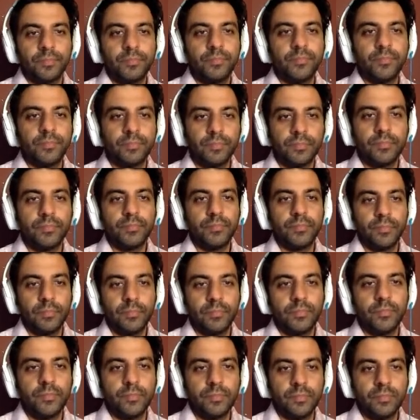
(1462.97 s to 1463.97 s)

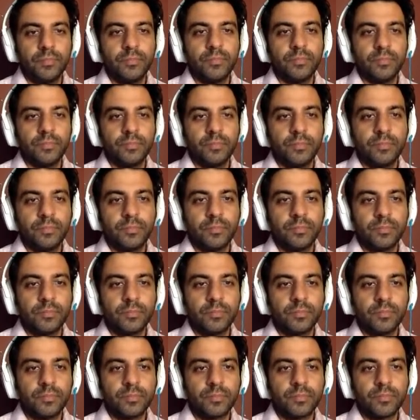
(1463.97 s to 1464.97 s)

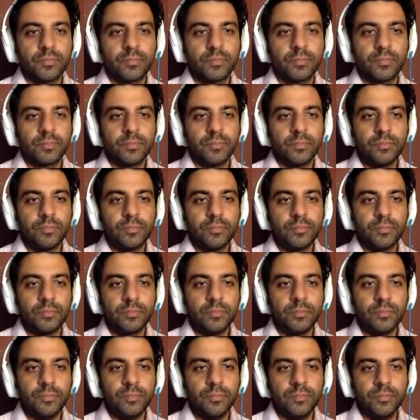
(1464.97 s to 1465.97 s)

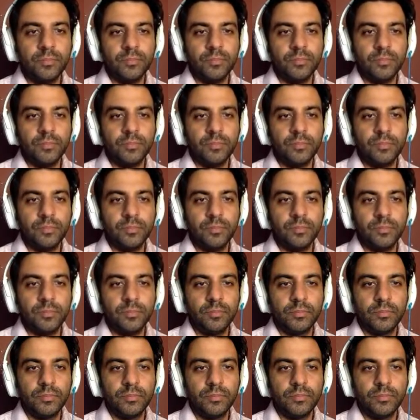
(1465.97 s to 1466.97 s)

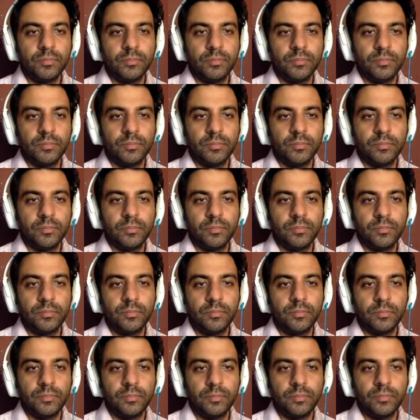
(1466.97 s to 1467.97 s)

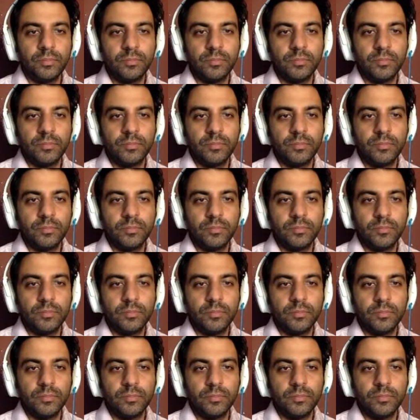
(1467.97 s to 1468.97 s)

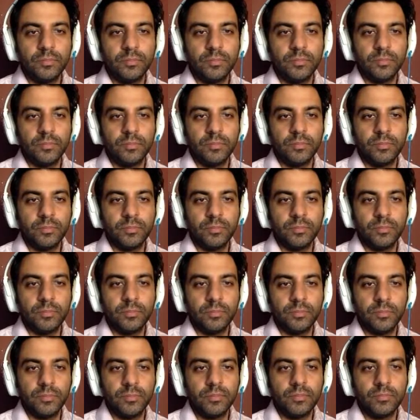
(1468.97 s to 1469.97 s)

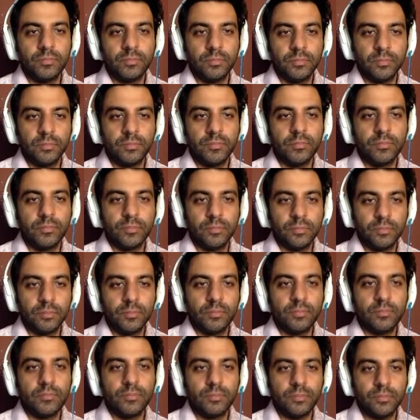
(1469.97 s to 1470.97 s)
(not speaking)